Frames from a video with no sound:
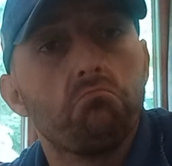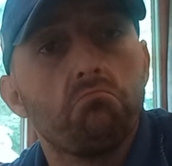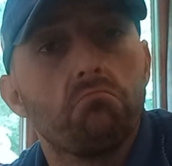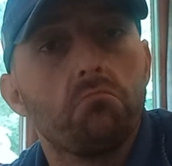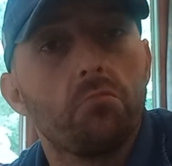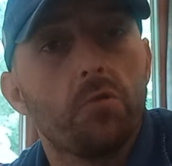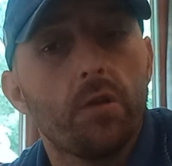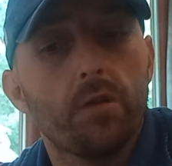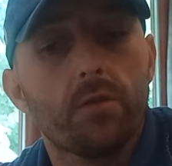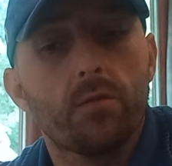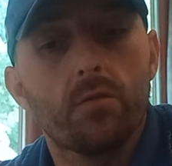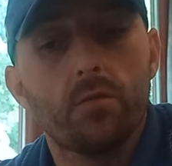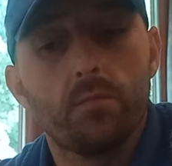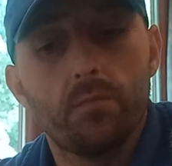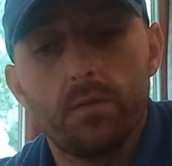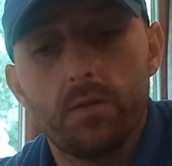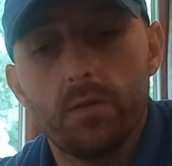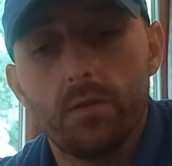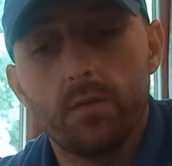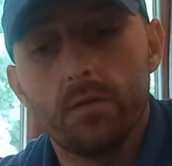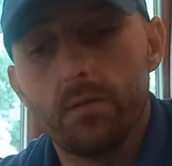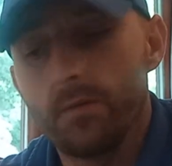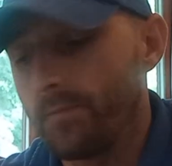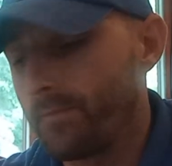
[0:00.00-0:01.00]
That could
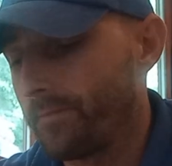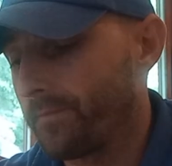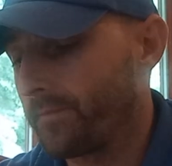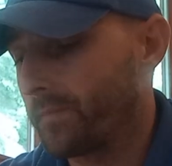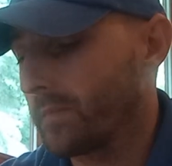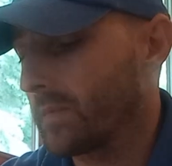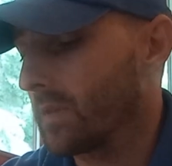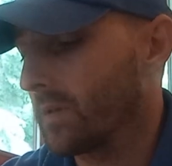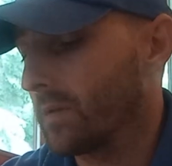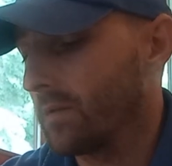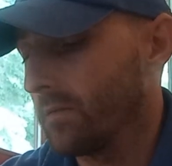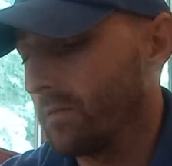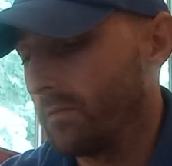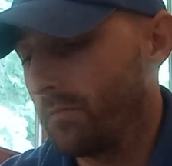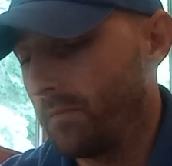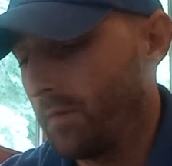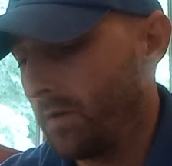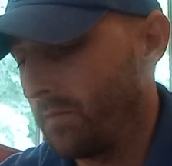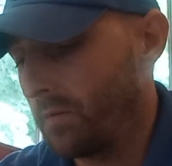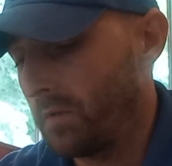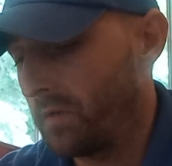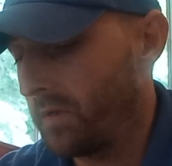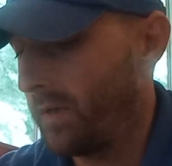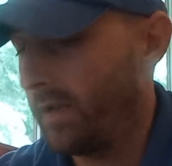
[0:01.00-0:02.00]
be,
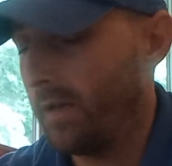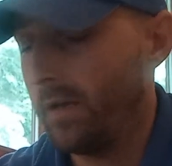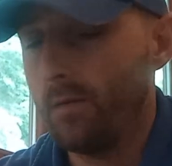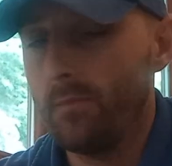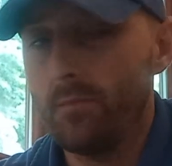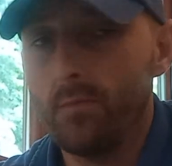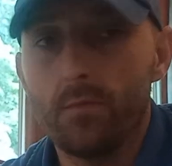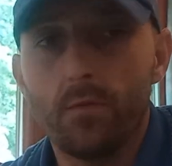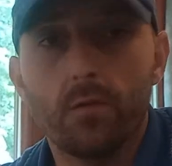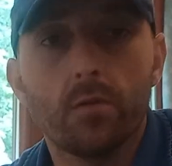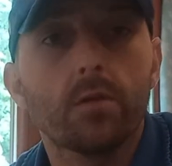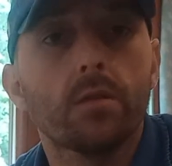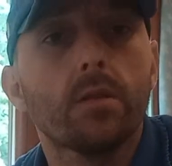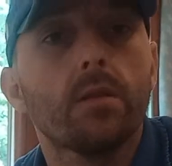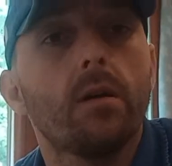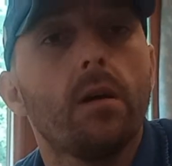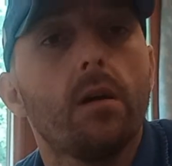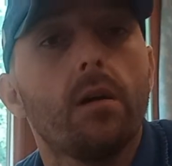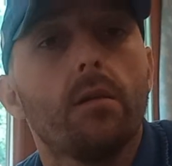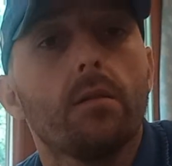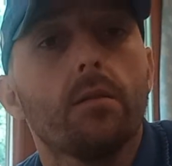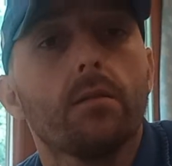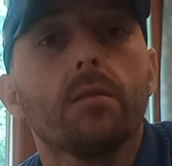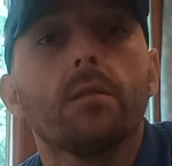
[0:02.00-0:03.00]
maybe name your
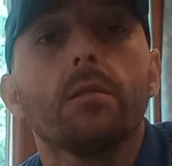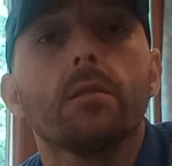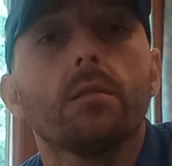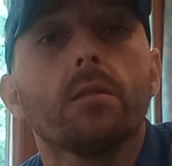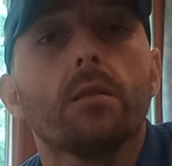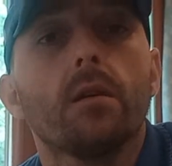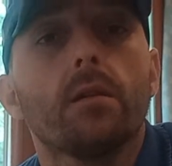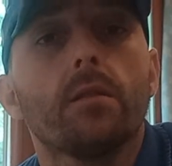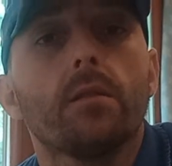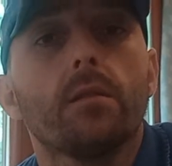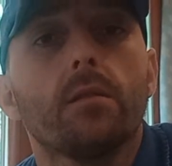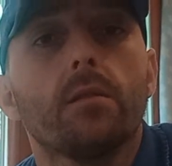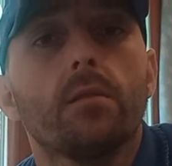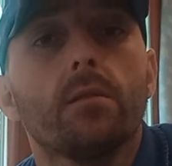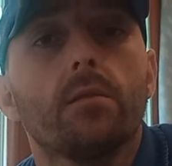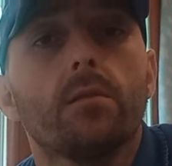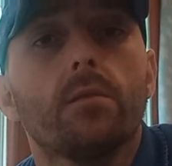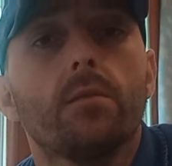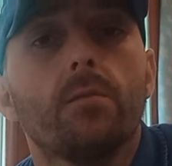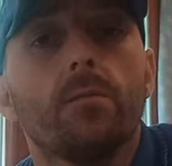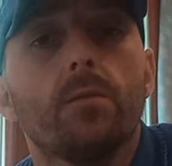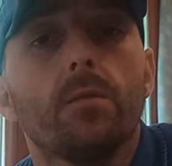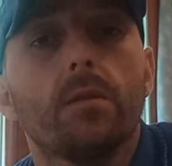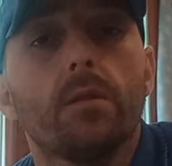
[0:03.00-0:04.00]
star starting
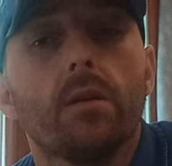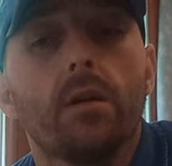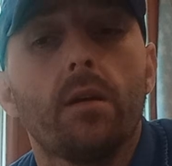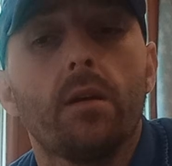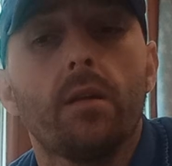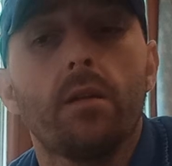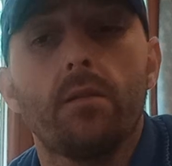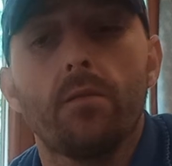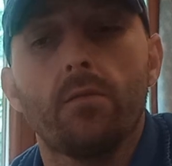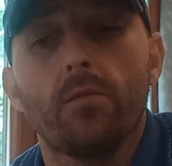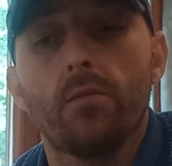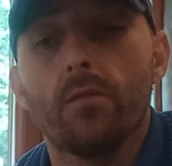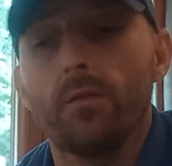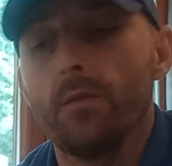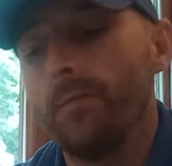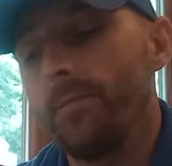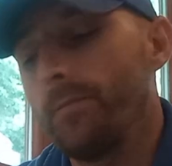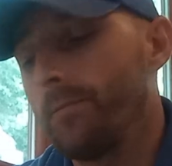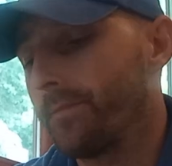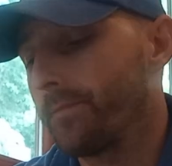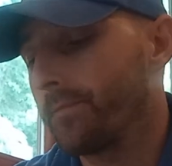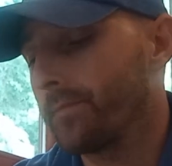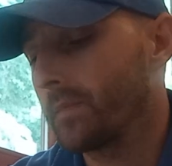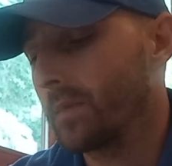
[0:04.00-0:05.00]
with N or
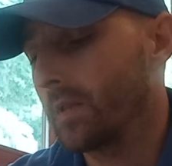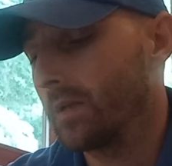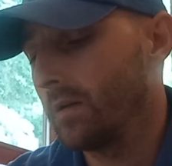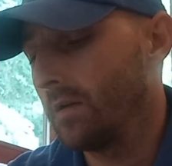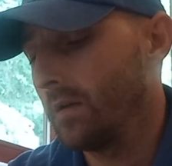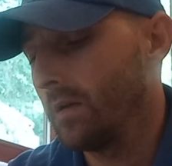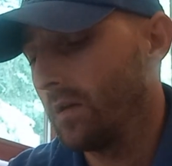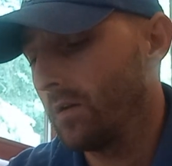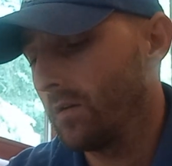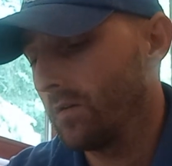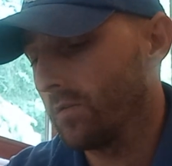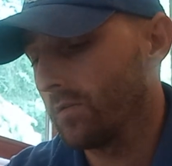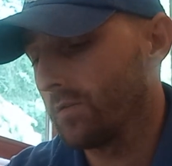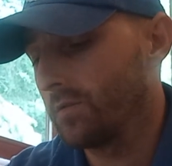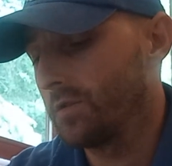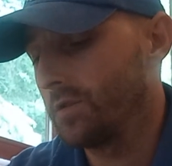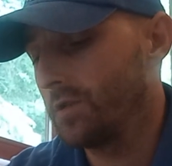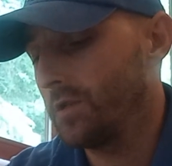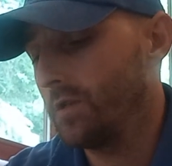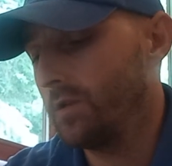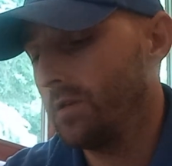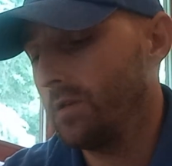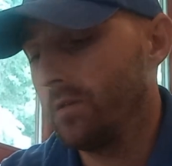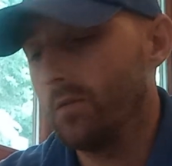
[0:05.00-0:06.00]

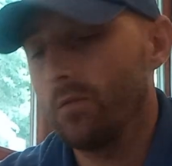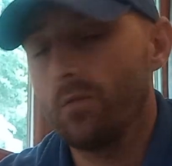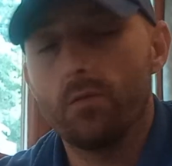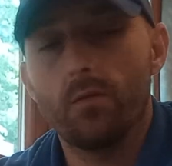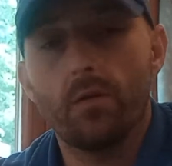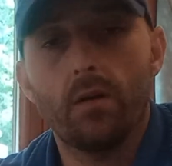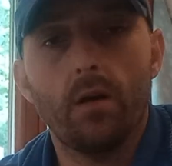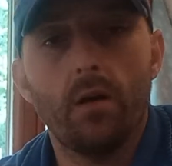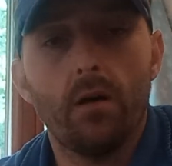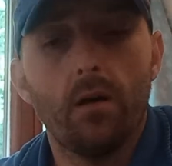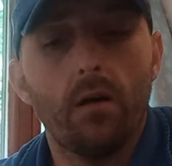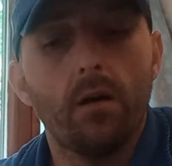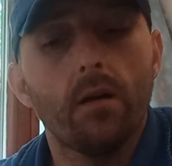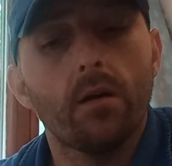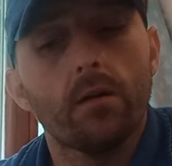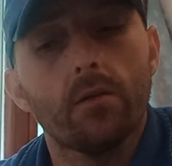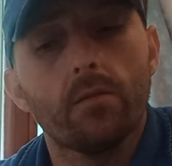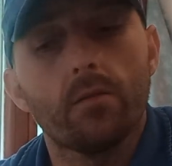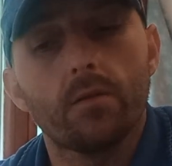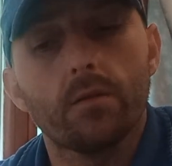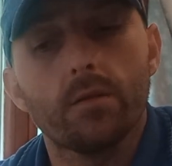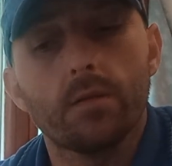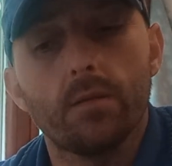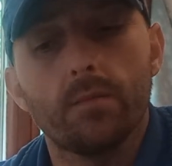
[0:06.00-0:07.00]
G or I
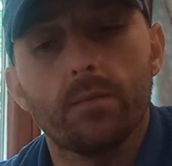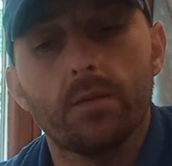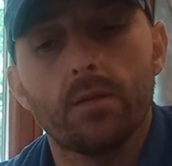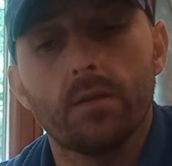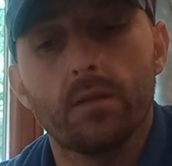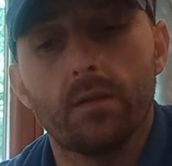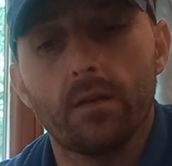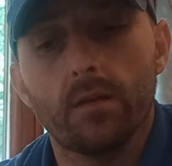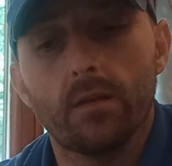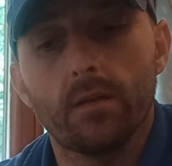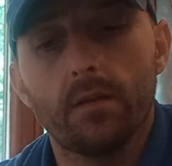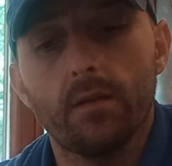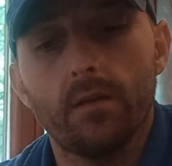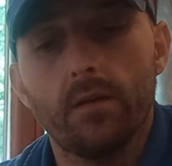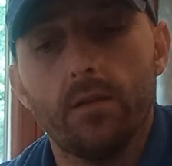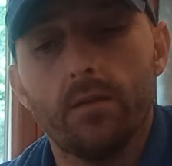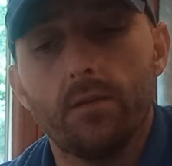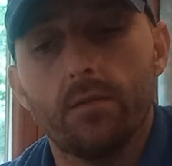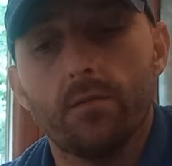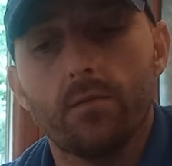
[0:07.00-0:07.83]
or something like that.